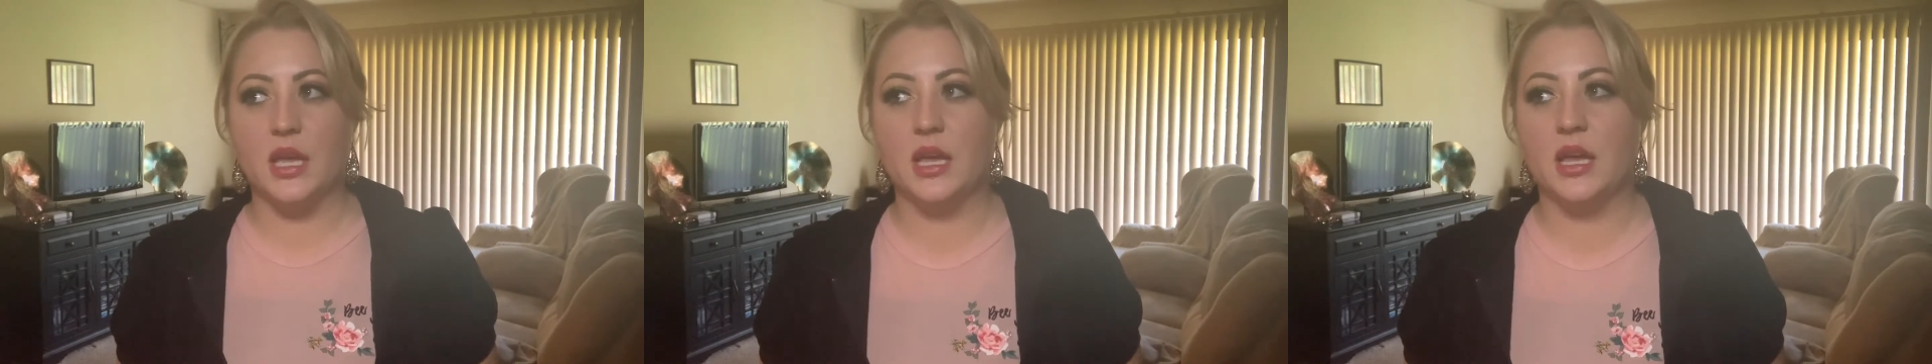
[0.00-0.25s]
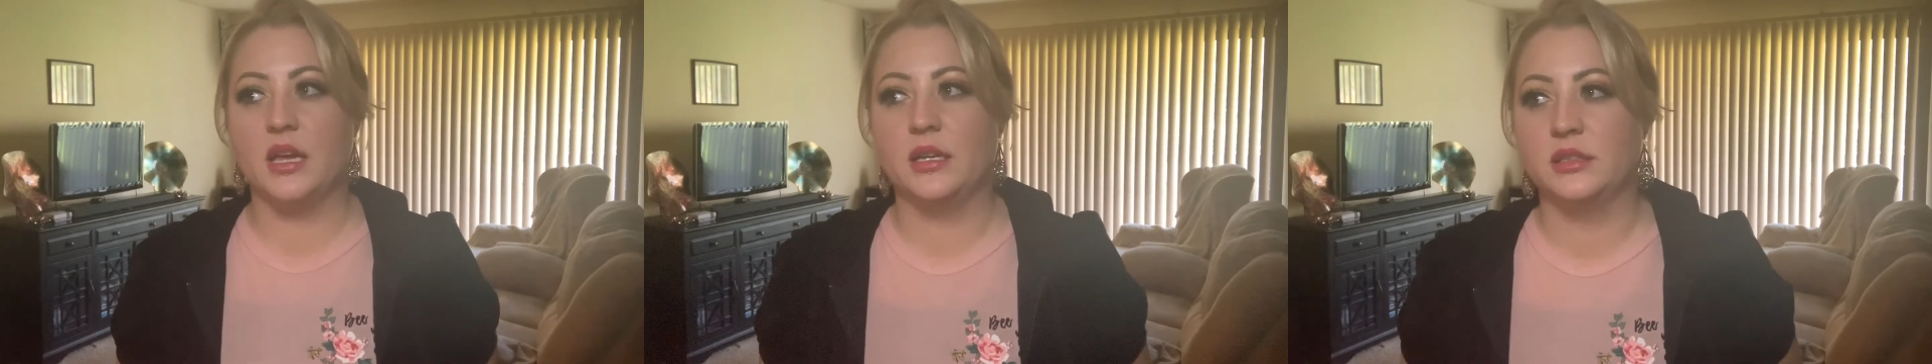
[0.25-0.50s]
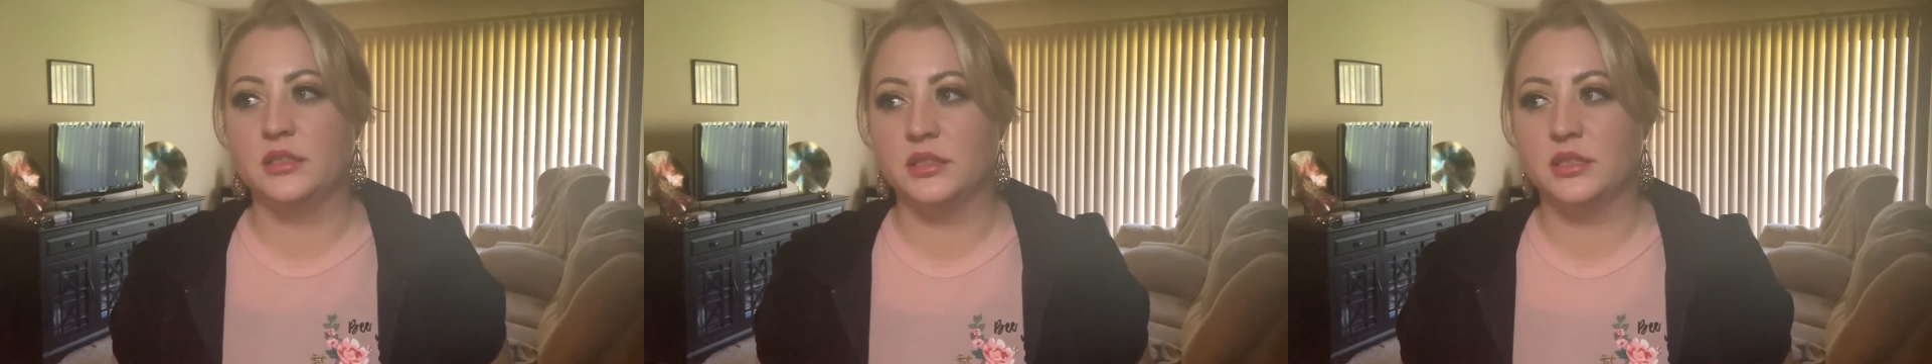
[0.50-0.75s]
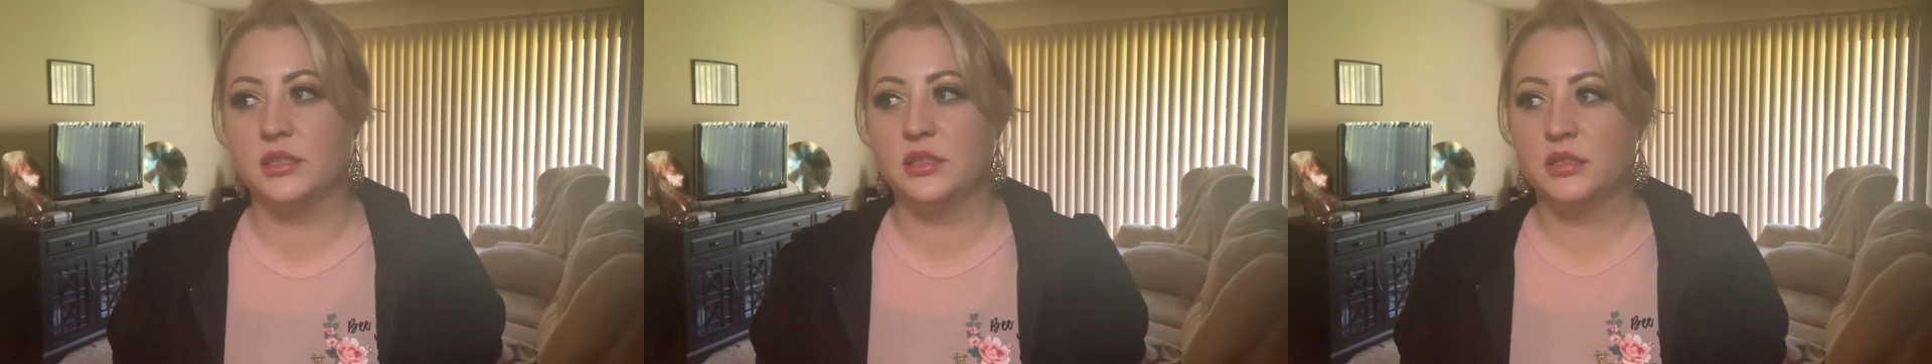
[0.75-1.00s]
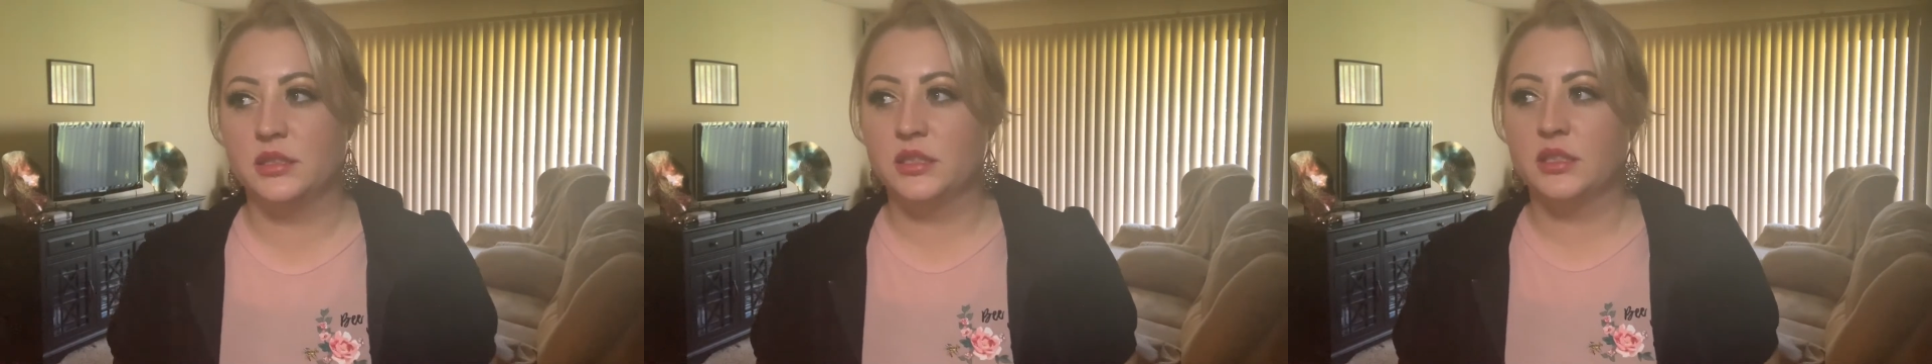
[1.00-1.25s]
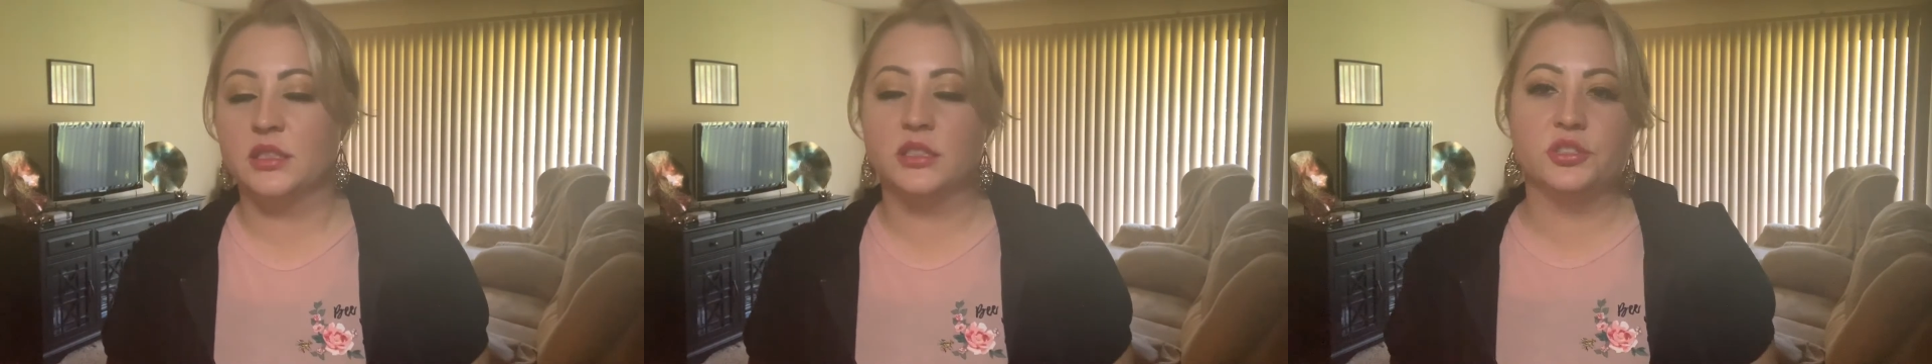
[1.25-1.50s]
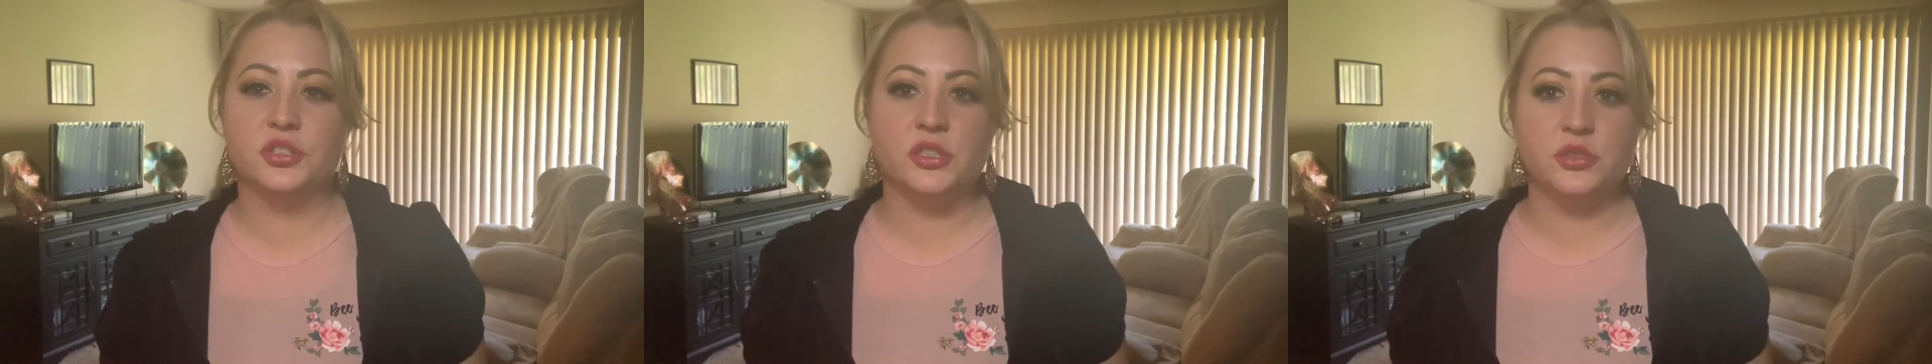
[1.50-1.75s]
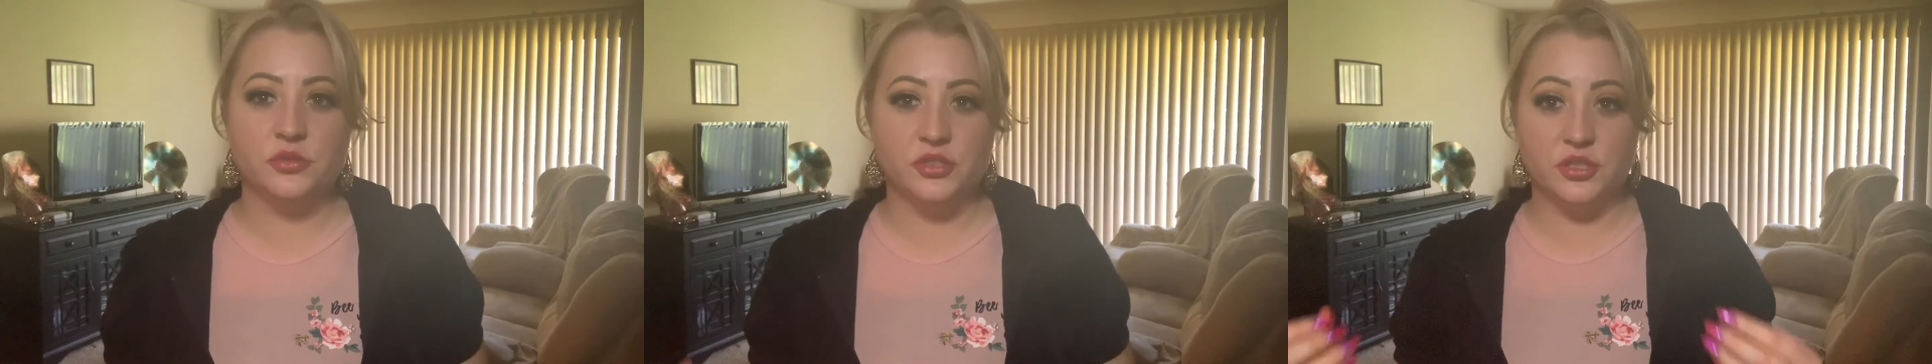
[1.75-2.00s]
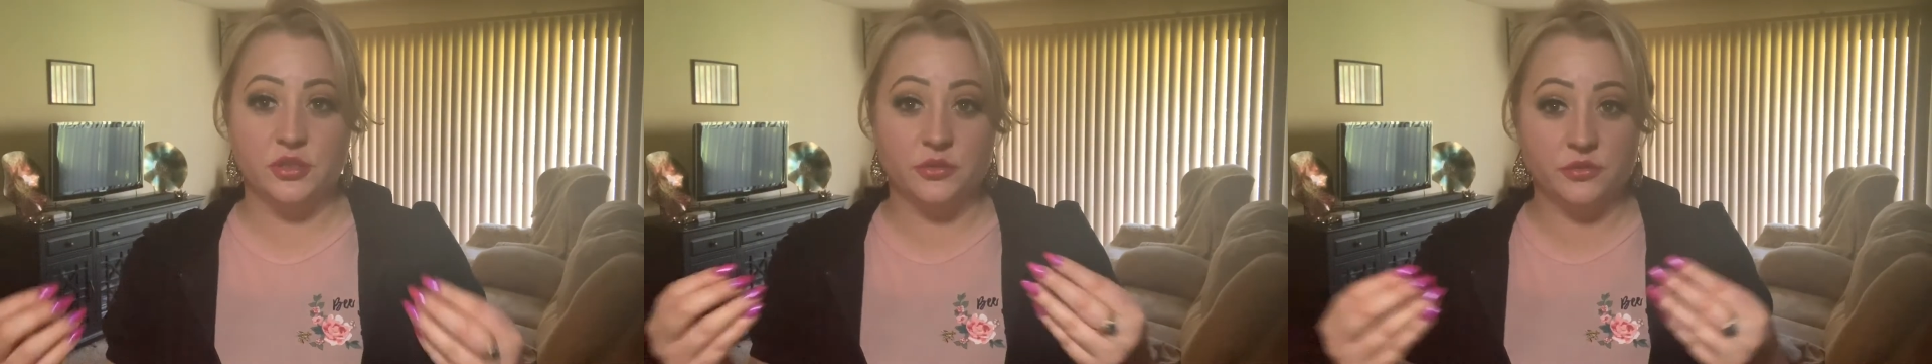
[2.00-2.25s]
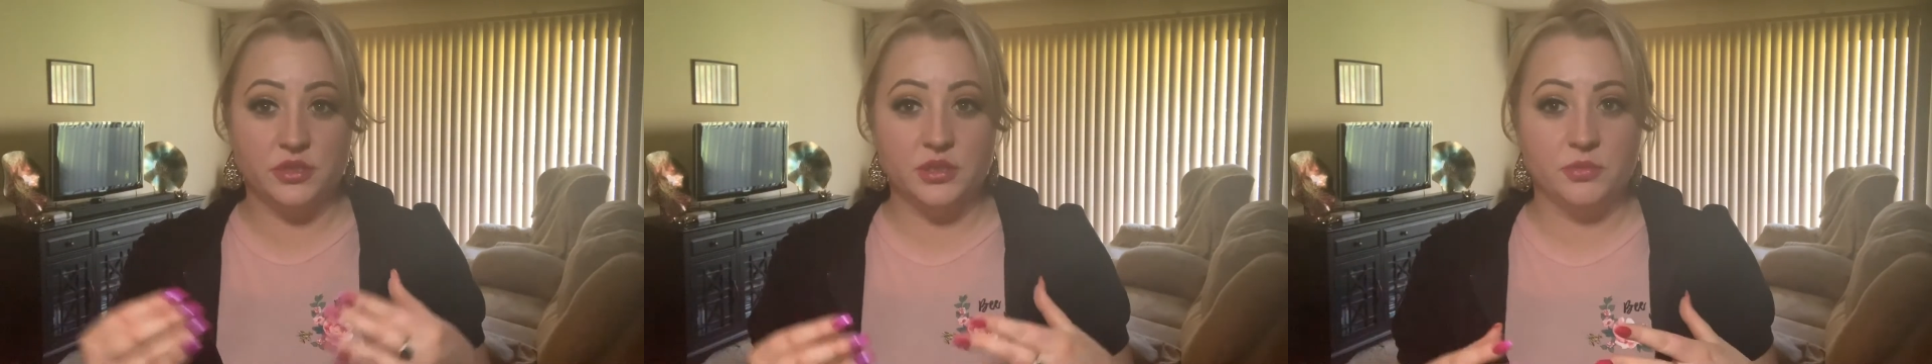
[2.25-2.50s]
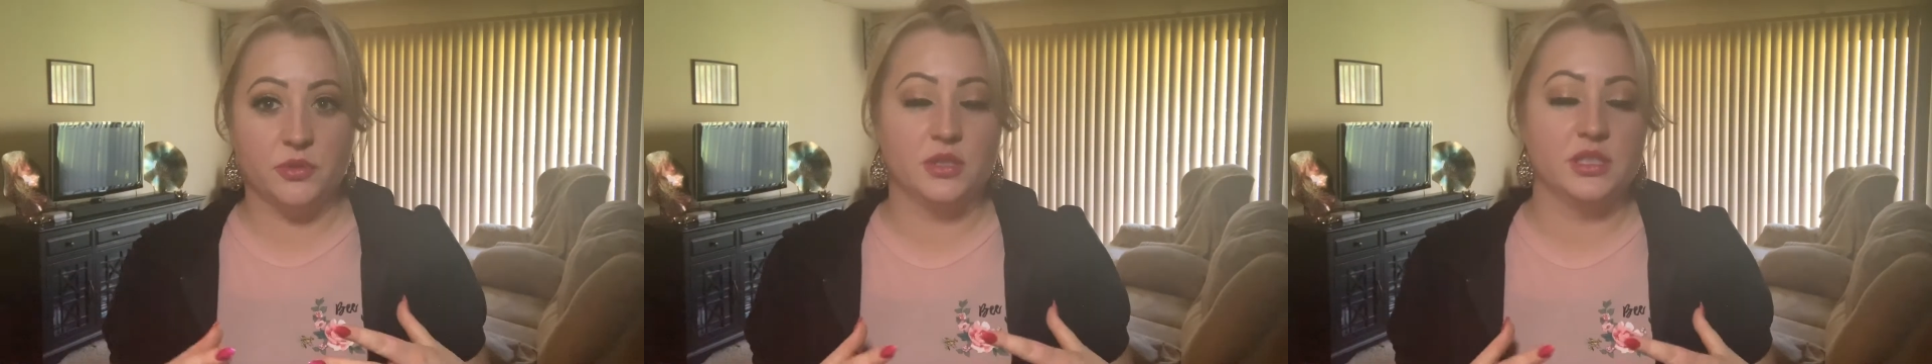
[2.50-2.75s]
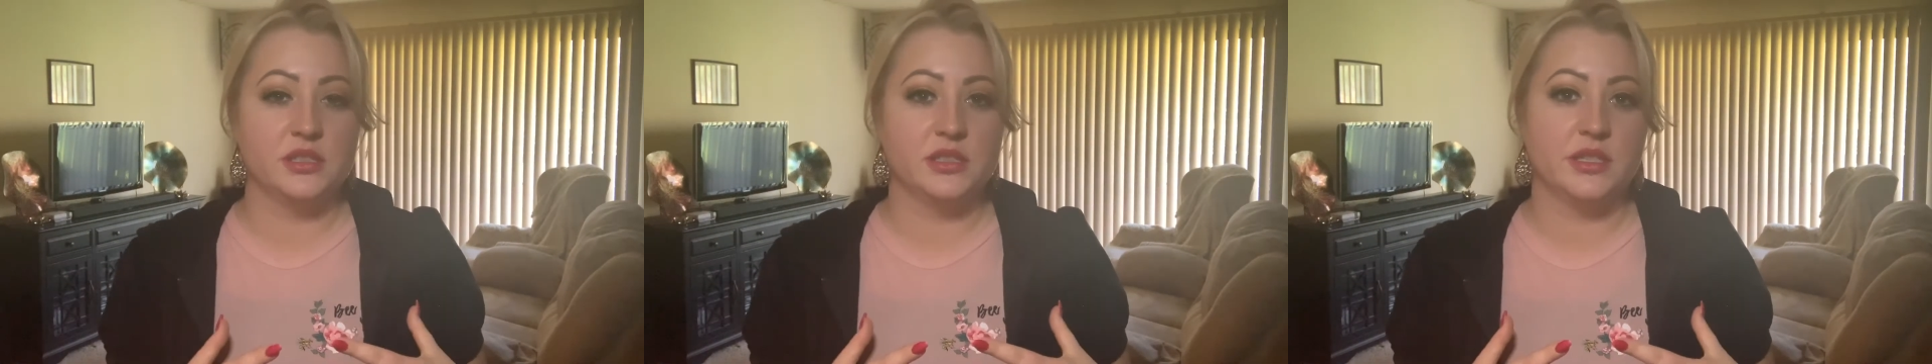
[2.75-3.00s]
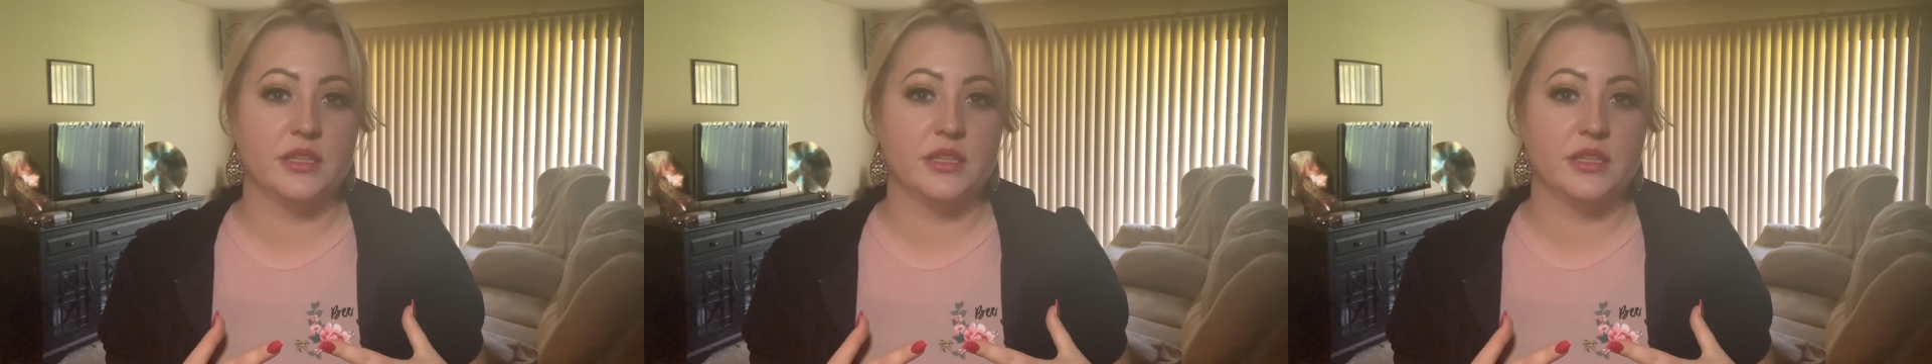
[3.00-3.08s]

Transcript: and continues to go deeper into